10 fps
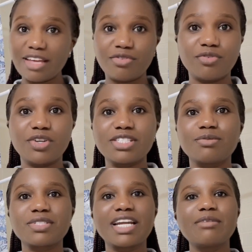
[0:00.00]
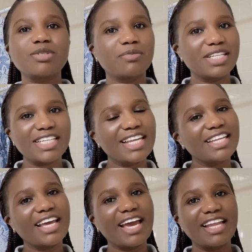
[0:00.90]
If you've not subscribed to my channel,
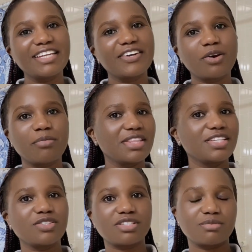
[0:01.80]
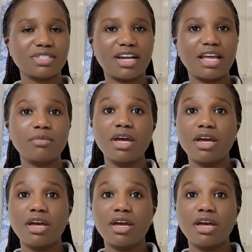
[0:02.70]
I highly recommend that you subscribe.